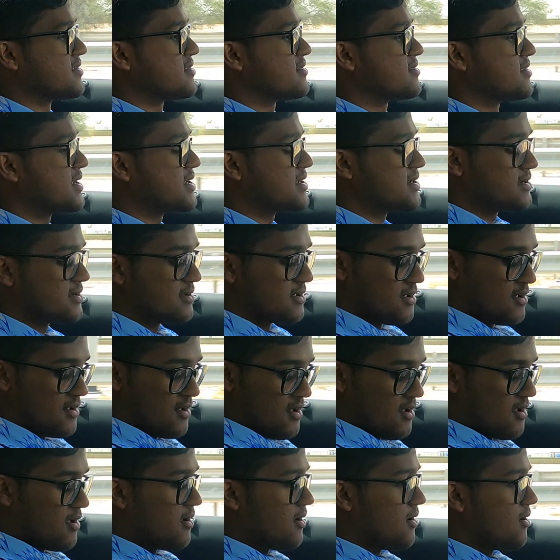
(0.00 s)
exceeded.
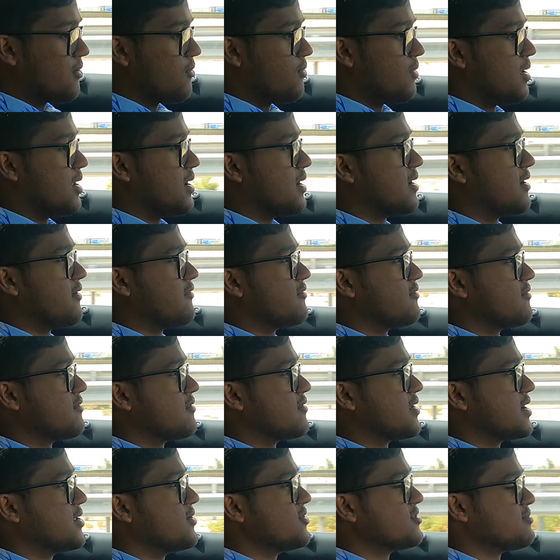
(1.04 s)
Well,
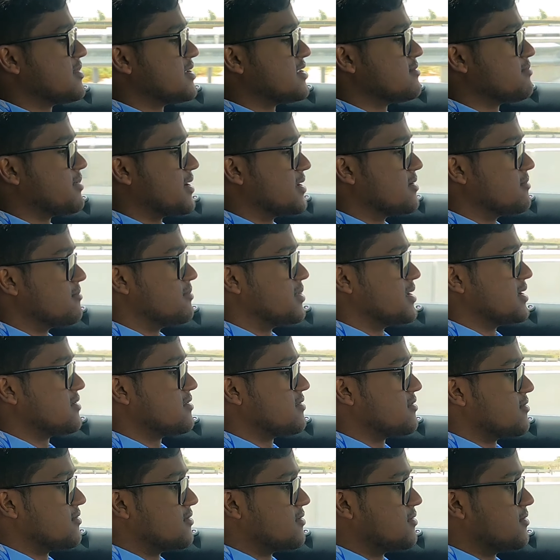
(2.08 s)
I've reduced my speed a bit.
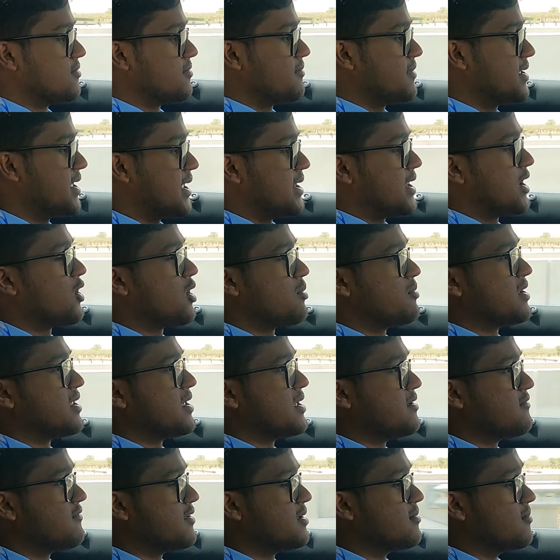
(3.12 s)
So yeah, now I'm in
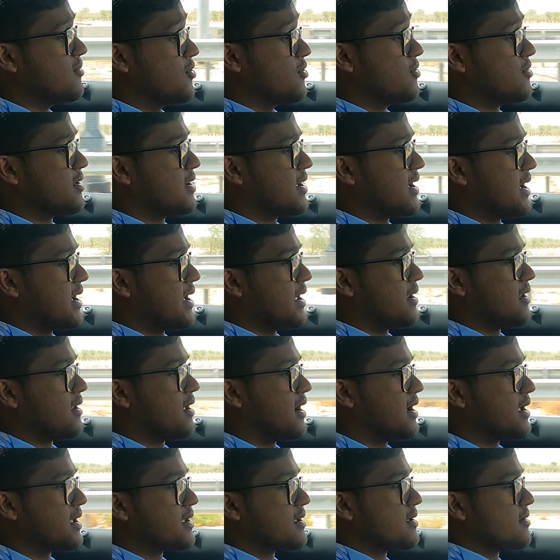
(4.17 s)
EV mode and
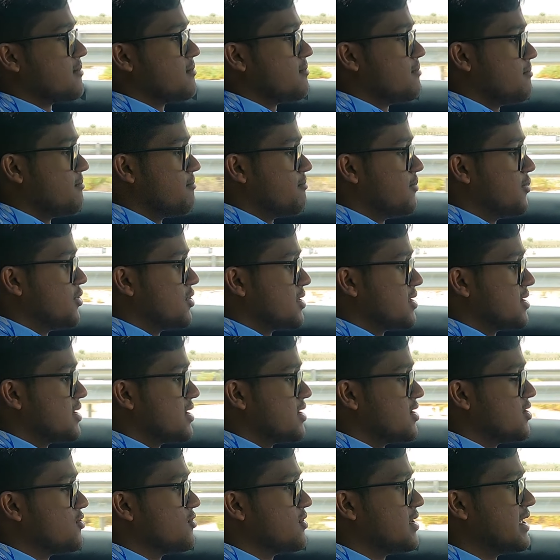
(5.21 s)
I can put it
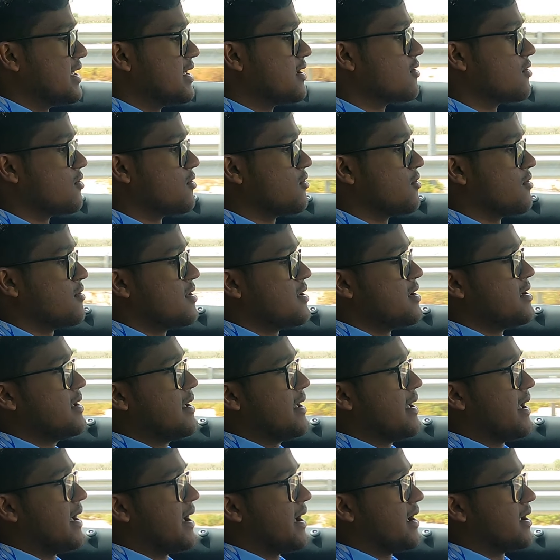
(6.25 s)
into Eco
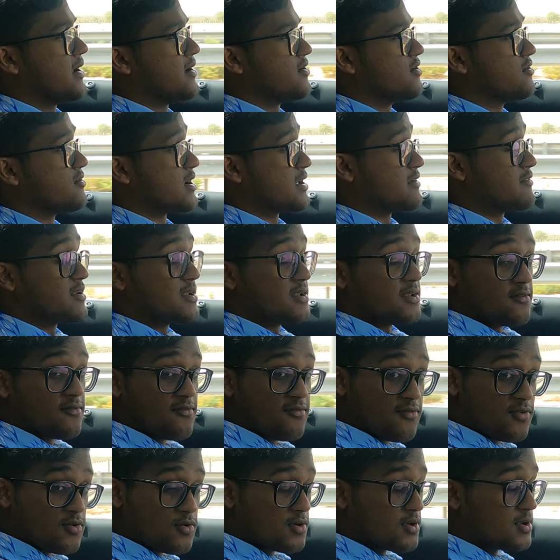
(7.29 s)
and drive it in a
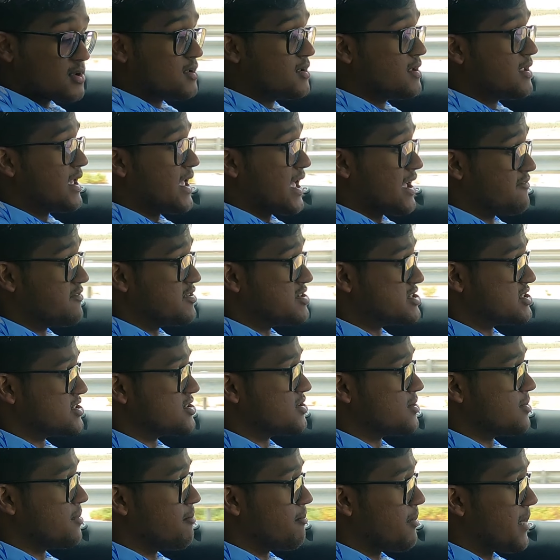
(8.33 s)
fuel
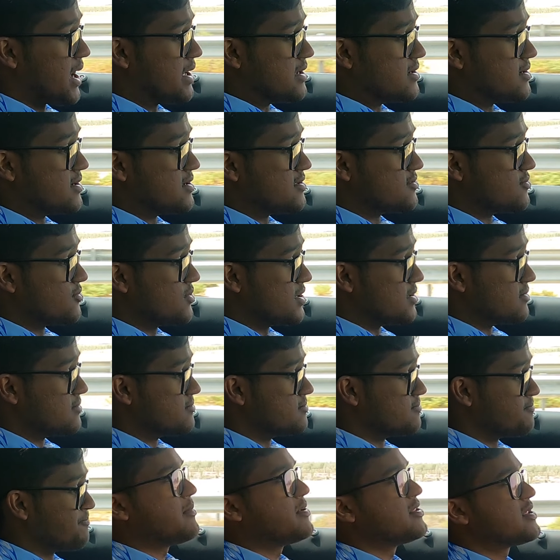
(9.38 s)
efficient manner as well.
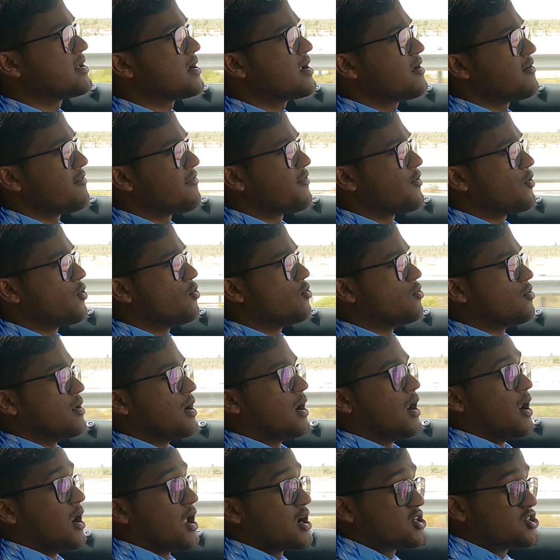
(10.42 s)
There are a few
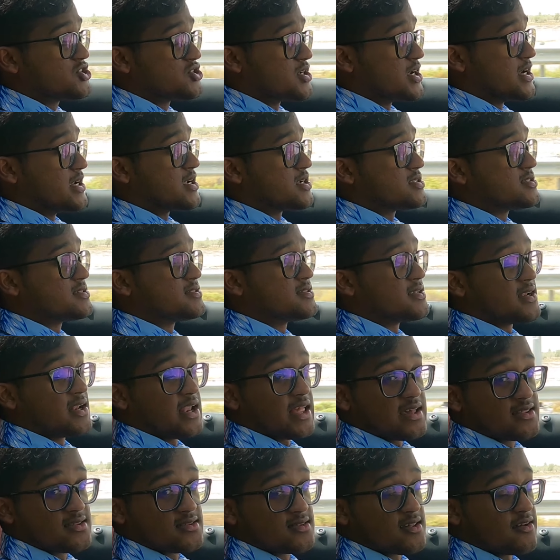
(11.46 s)
luxury touches that
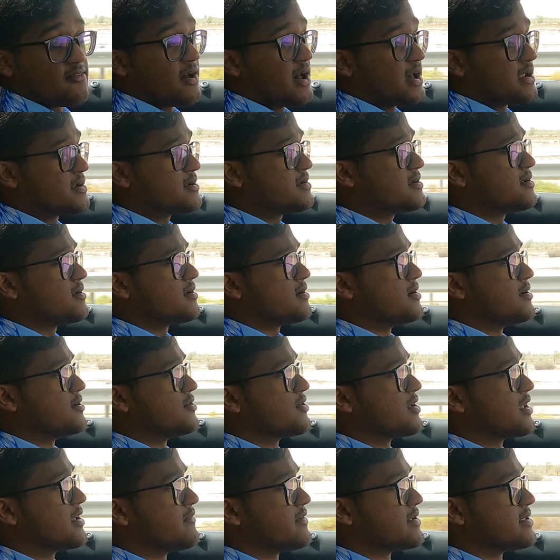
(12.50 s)
Lexus have added
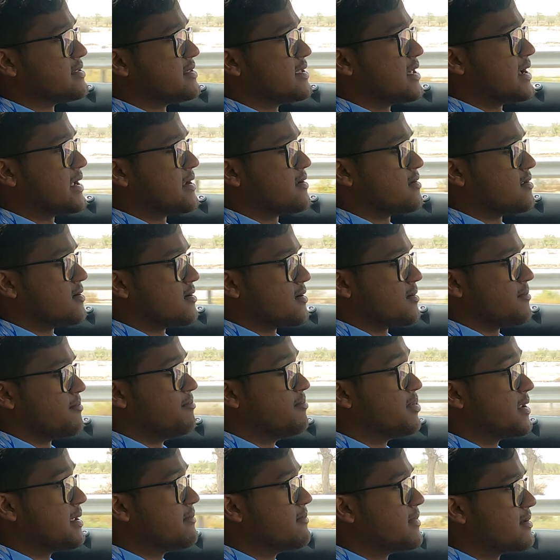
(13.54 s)
to give it that
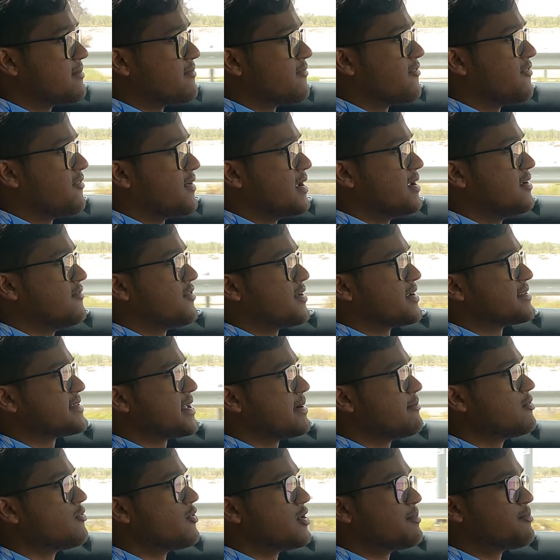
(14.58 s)
premium feel. For
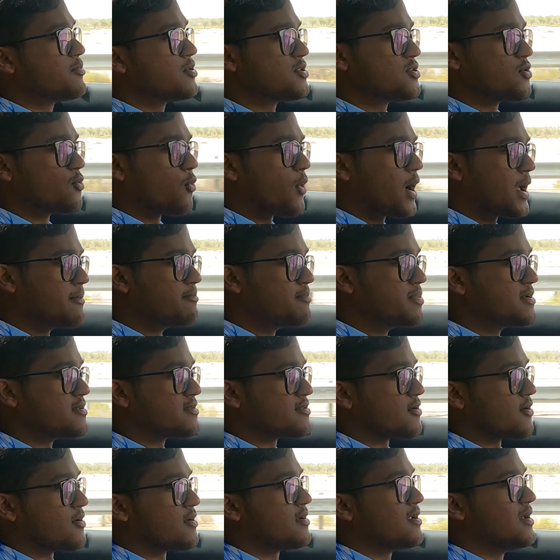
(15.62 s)
example, when you put the
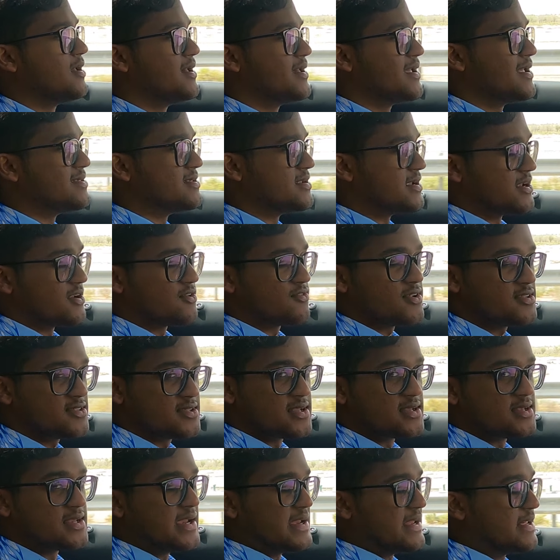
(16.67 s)
wipers on, it's an
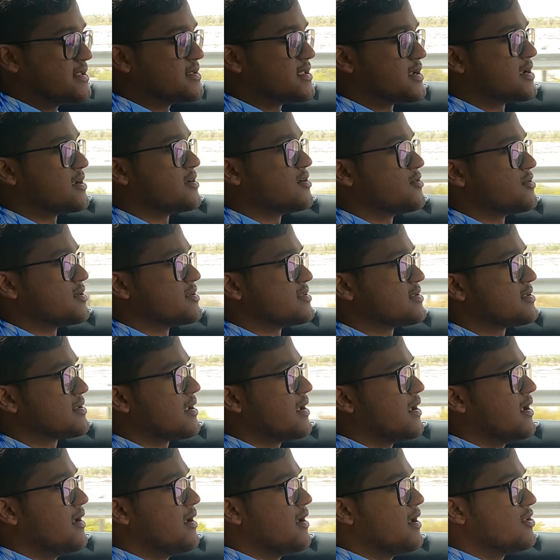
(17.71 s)
interesting detail that I noticed.
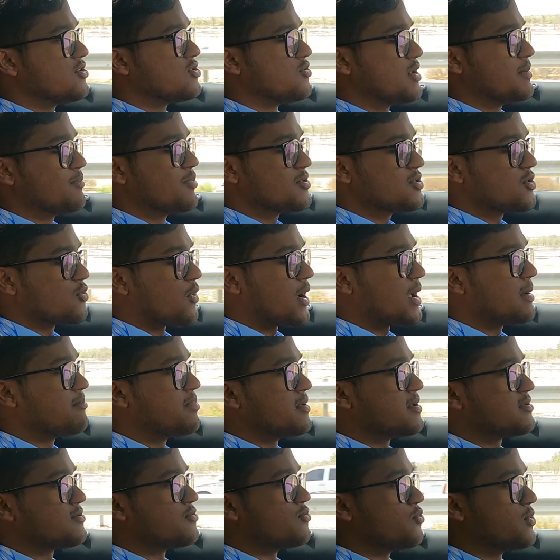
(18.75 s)
So when you put the
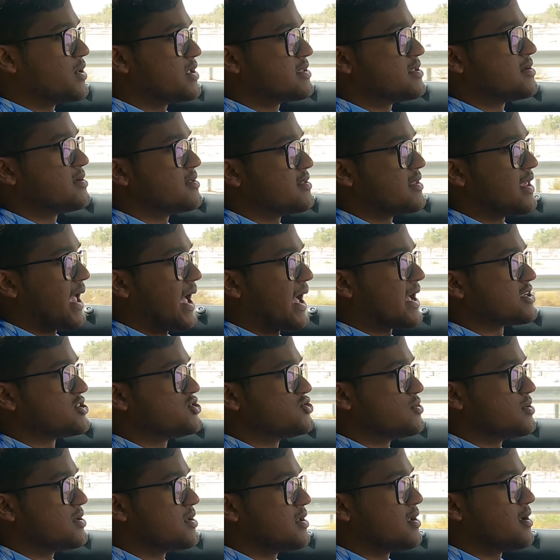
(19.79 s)
wipers with the
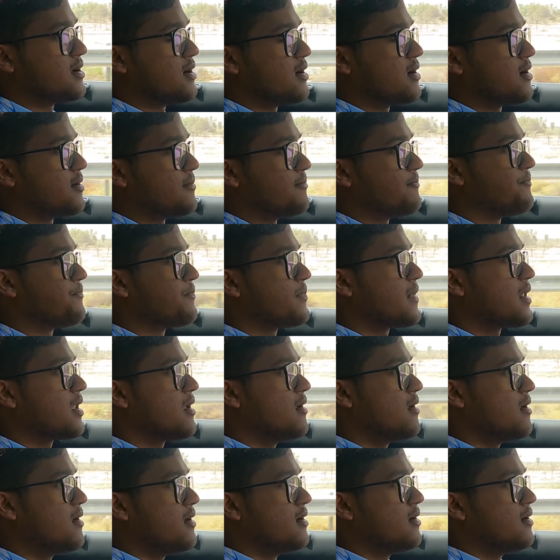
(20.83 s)
actual
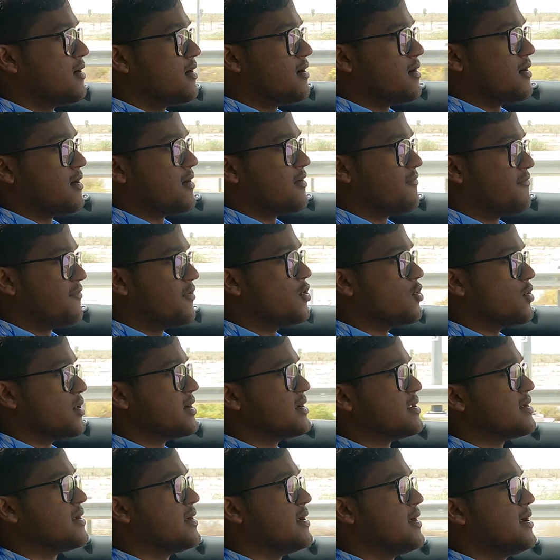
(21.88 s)

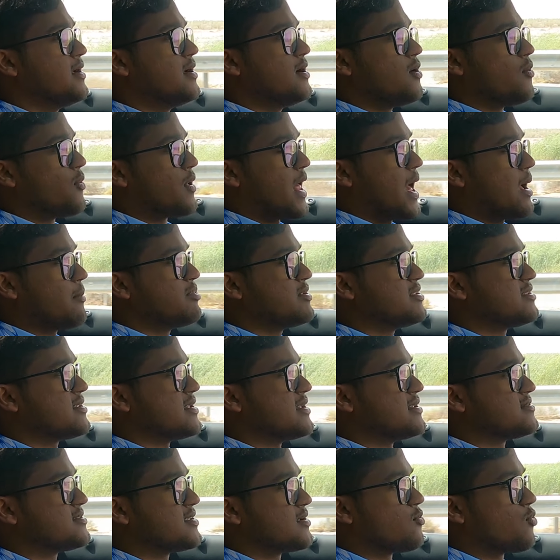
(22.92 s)
fluid, what happens
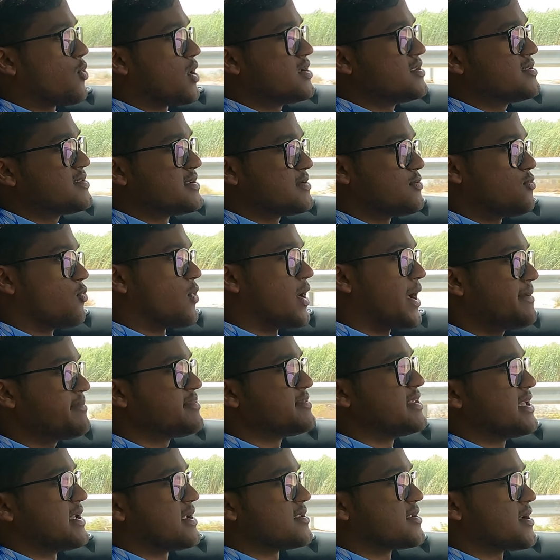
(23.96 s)
is that once it wipes
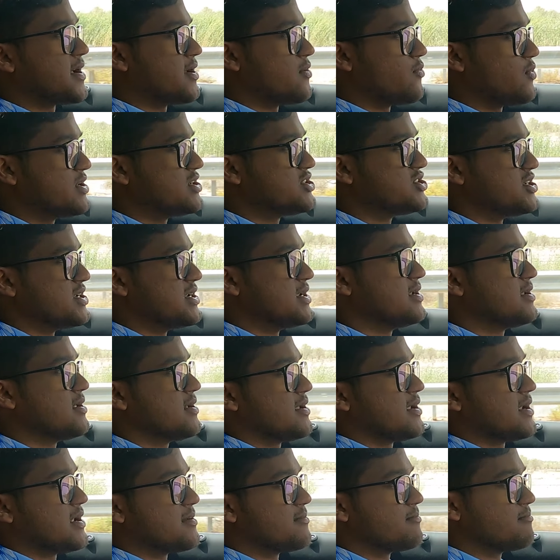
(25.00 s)
the entire windshield,
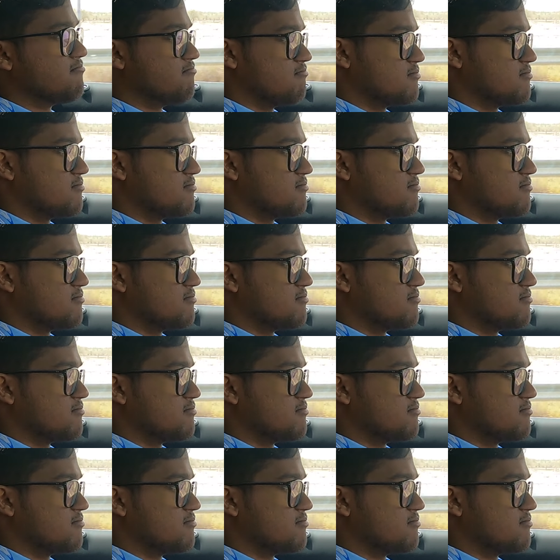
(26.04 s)
it